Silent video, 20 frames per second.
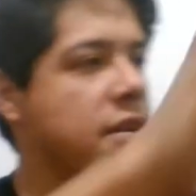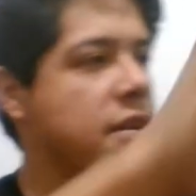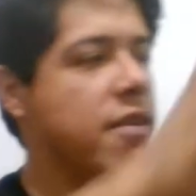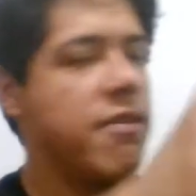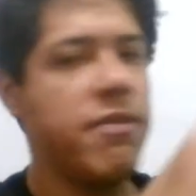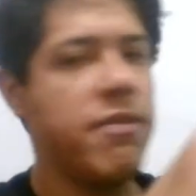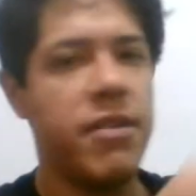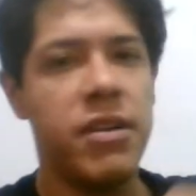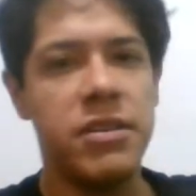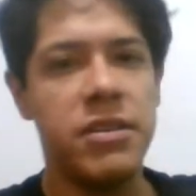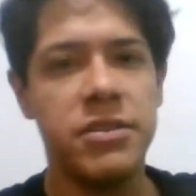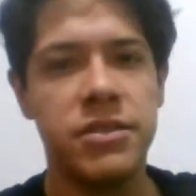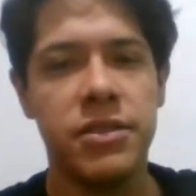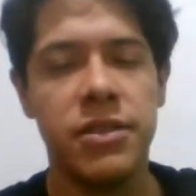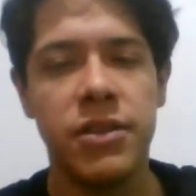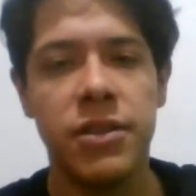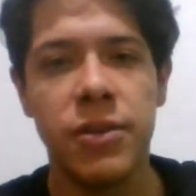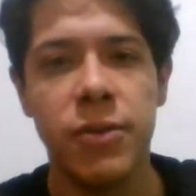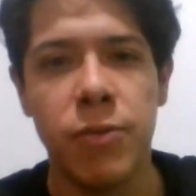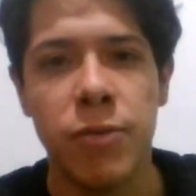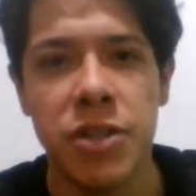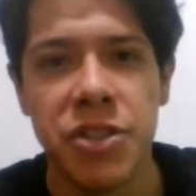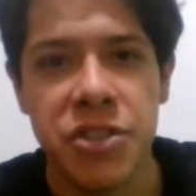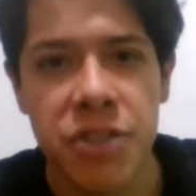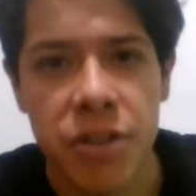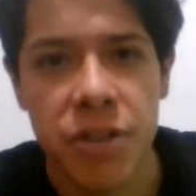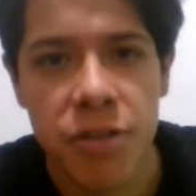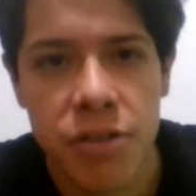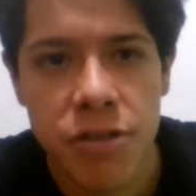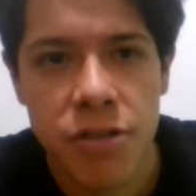First, what you're
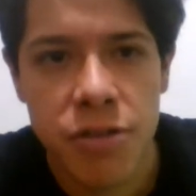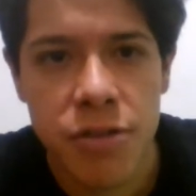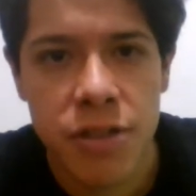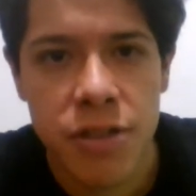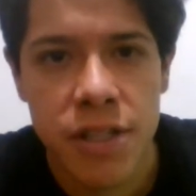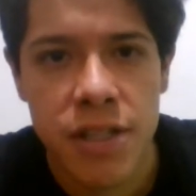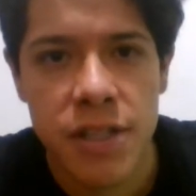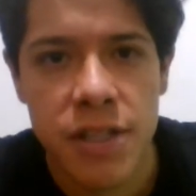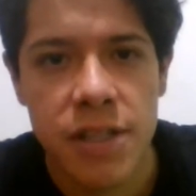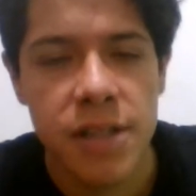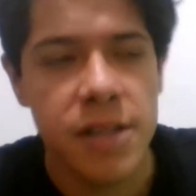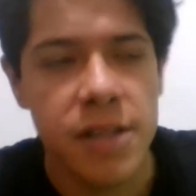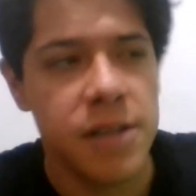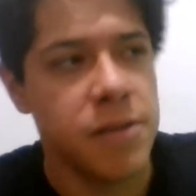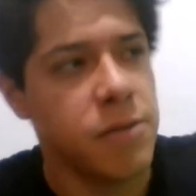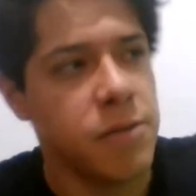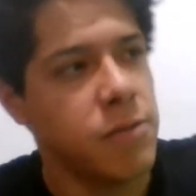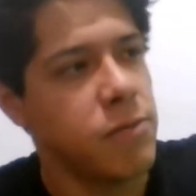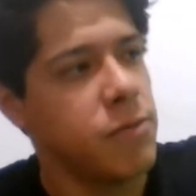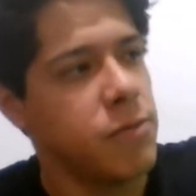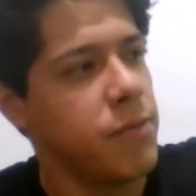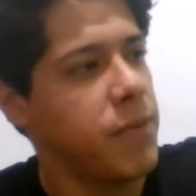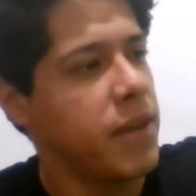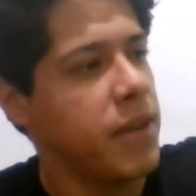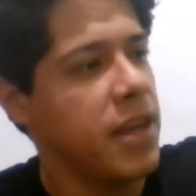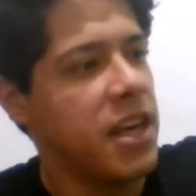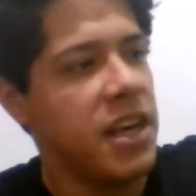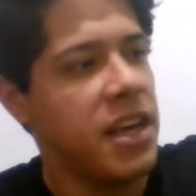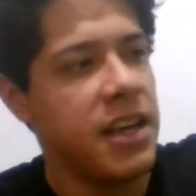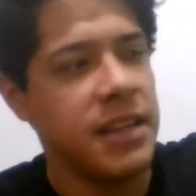going to need
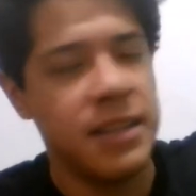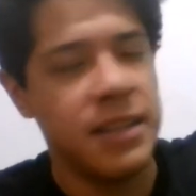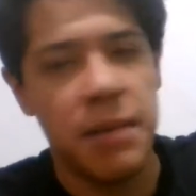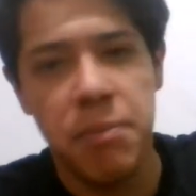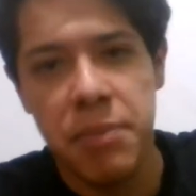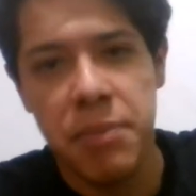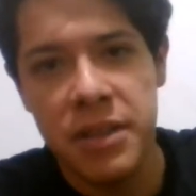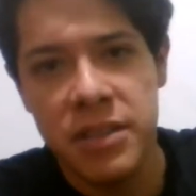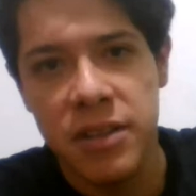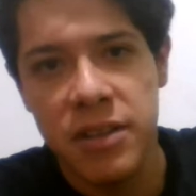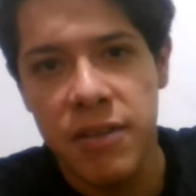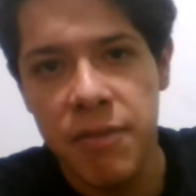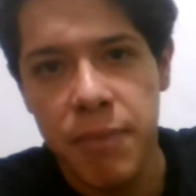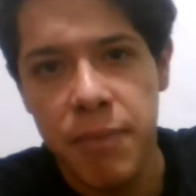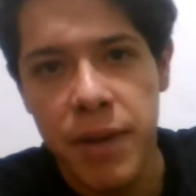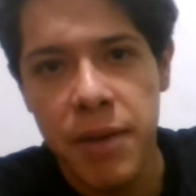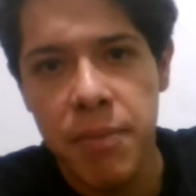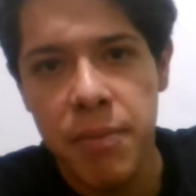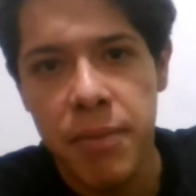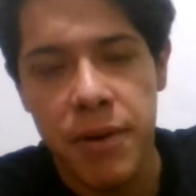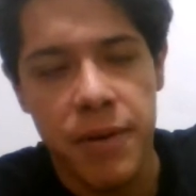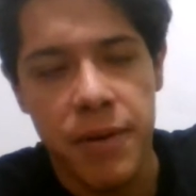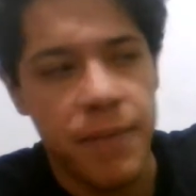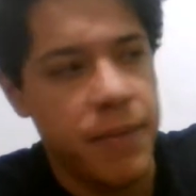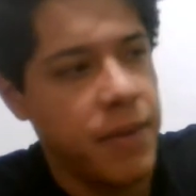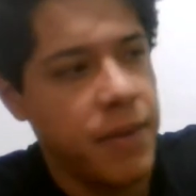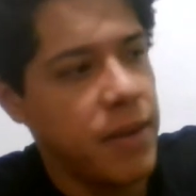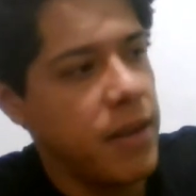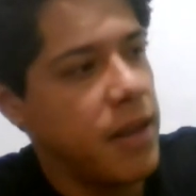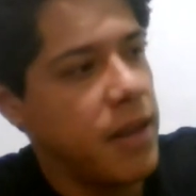is a piece of paper.
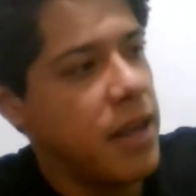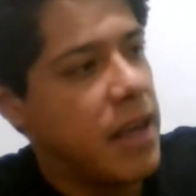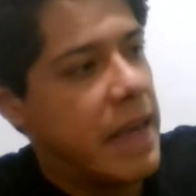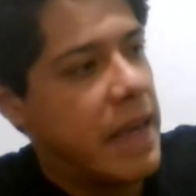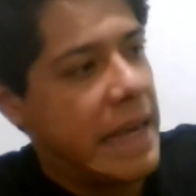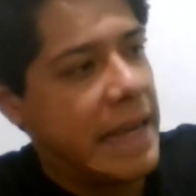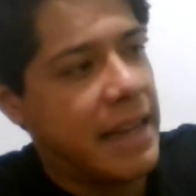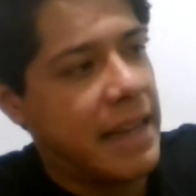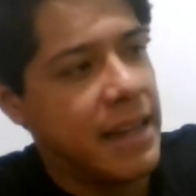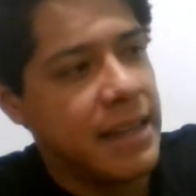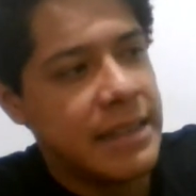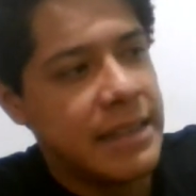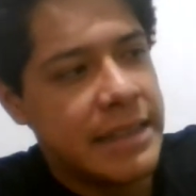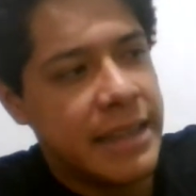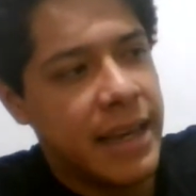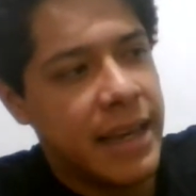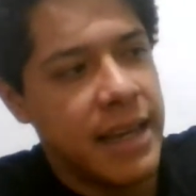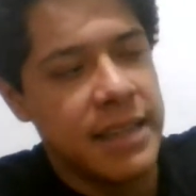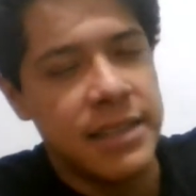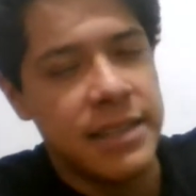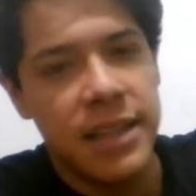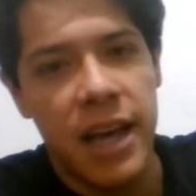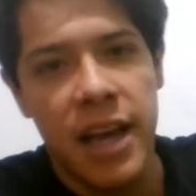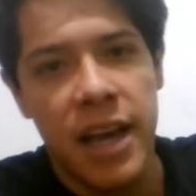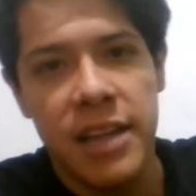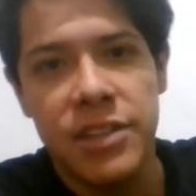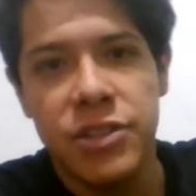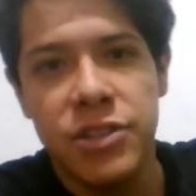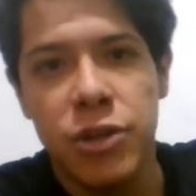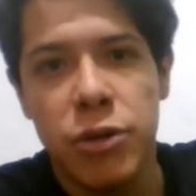In this case, I
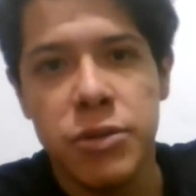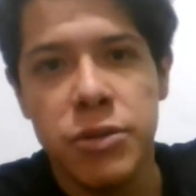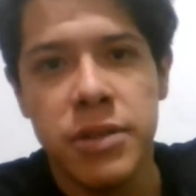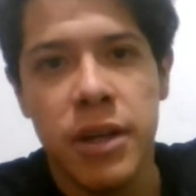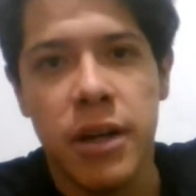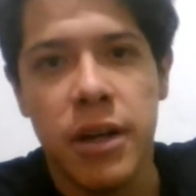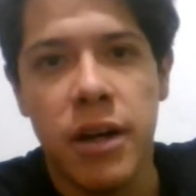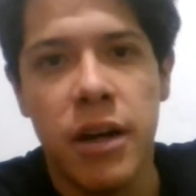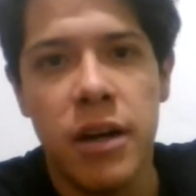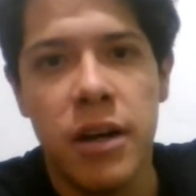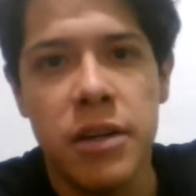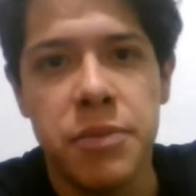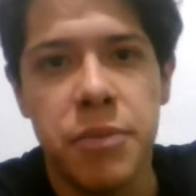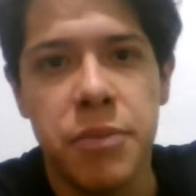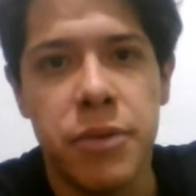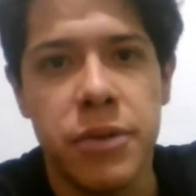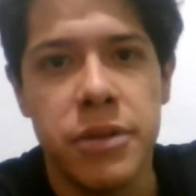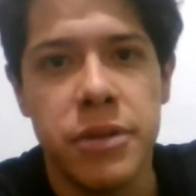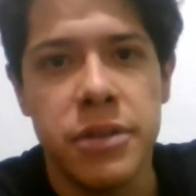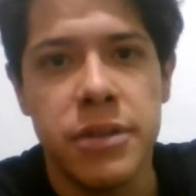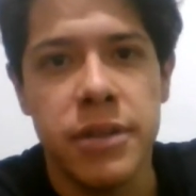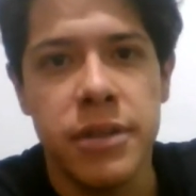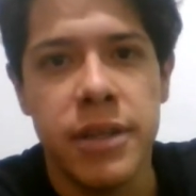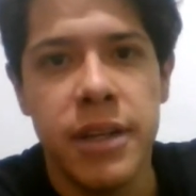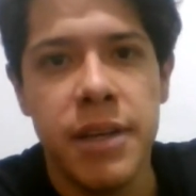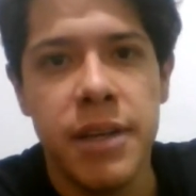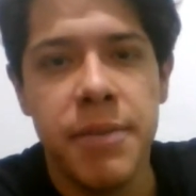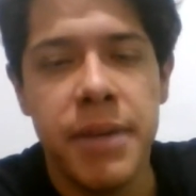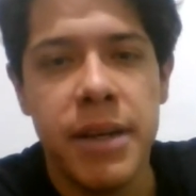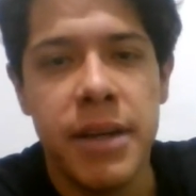chose a cardboard, okay,
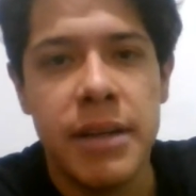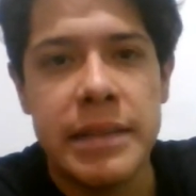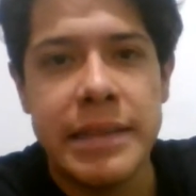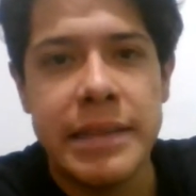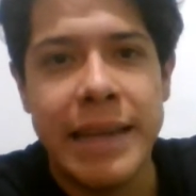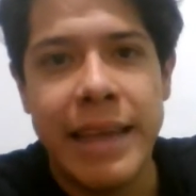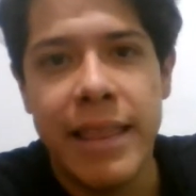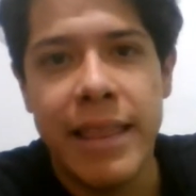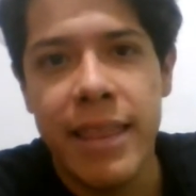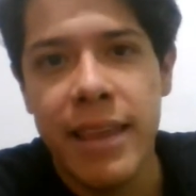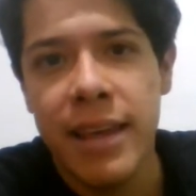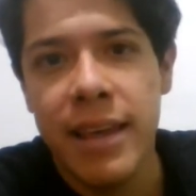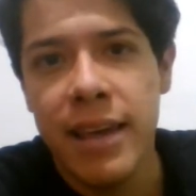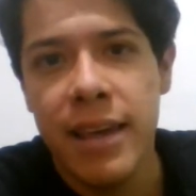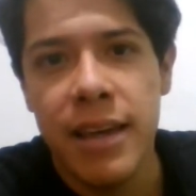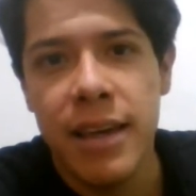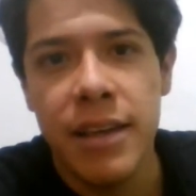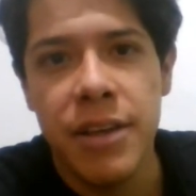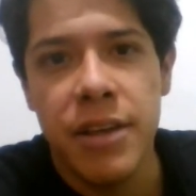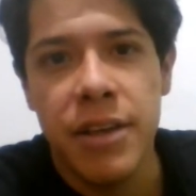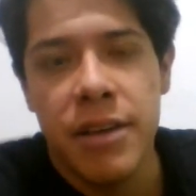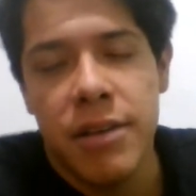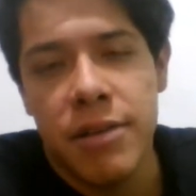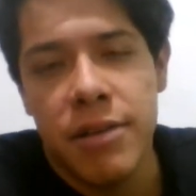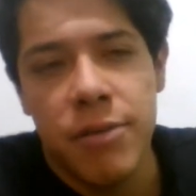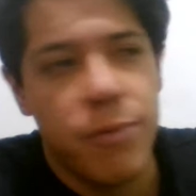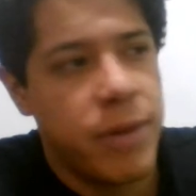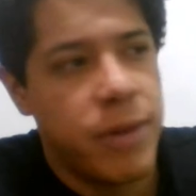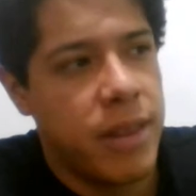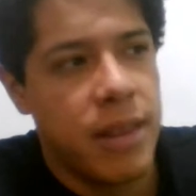because I think
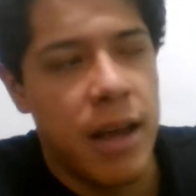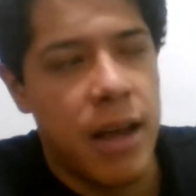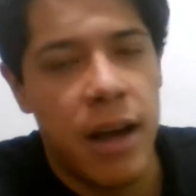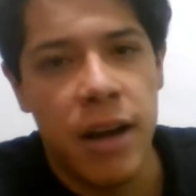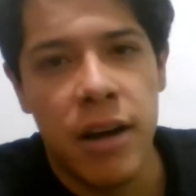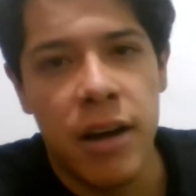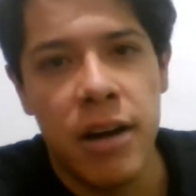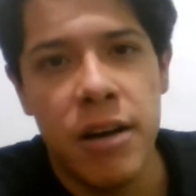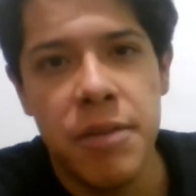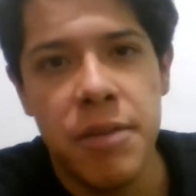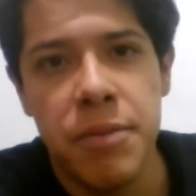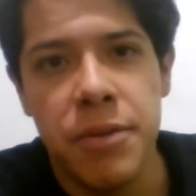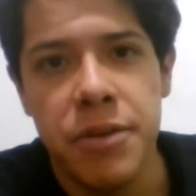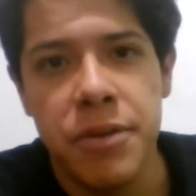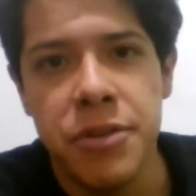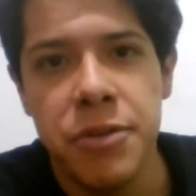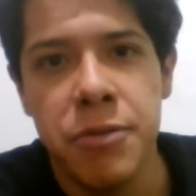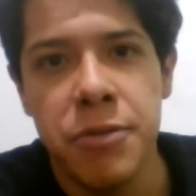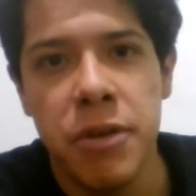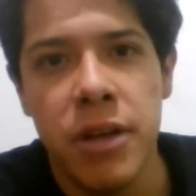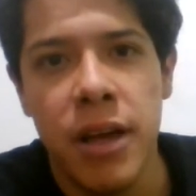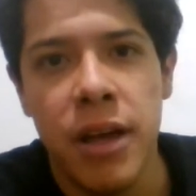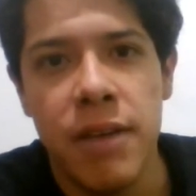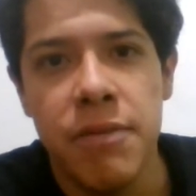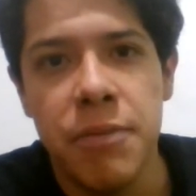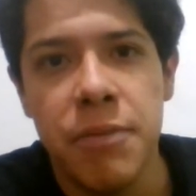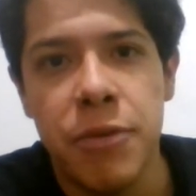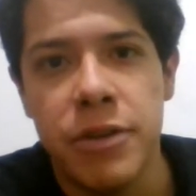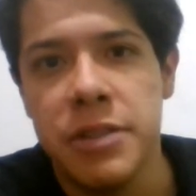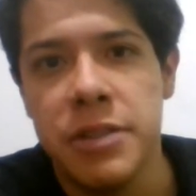with a cardboard you will have
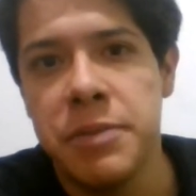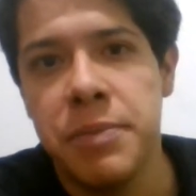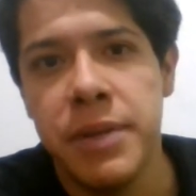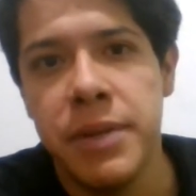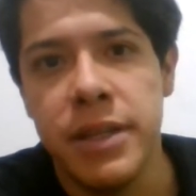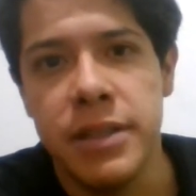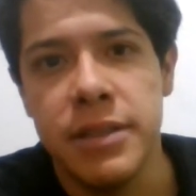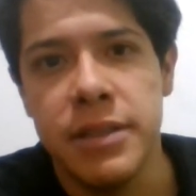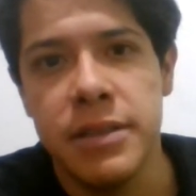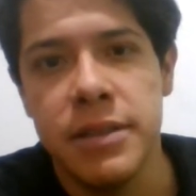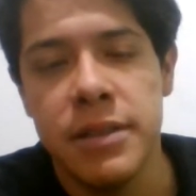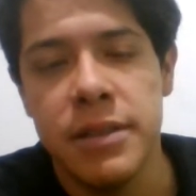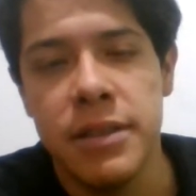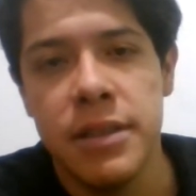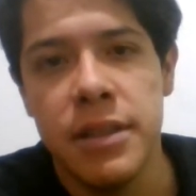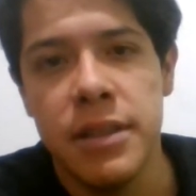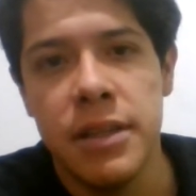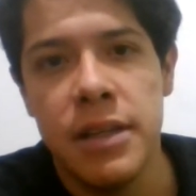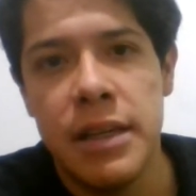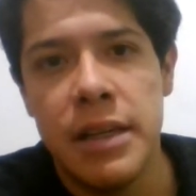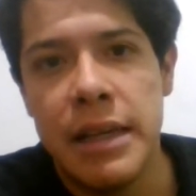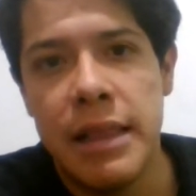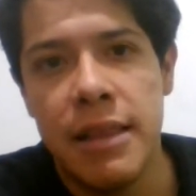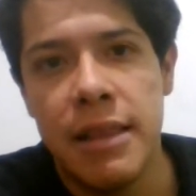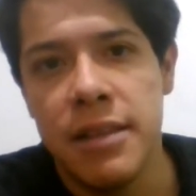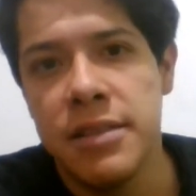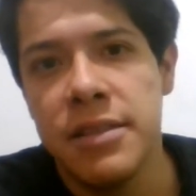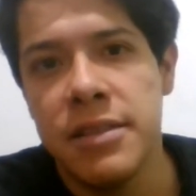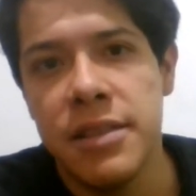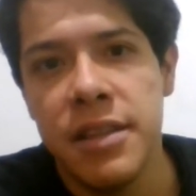more space.
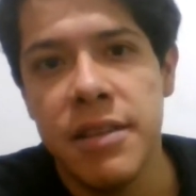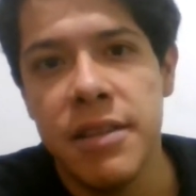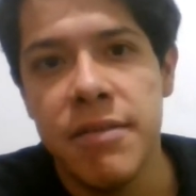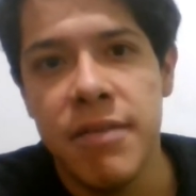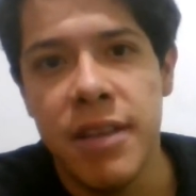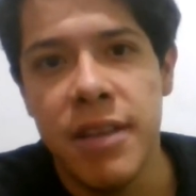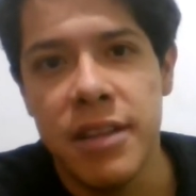Let's see if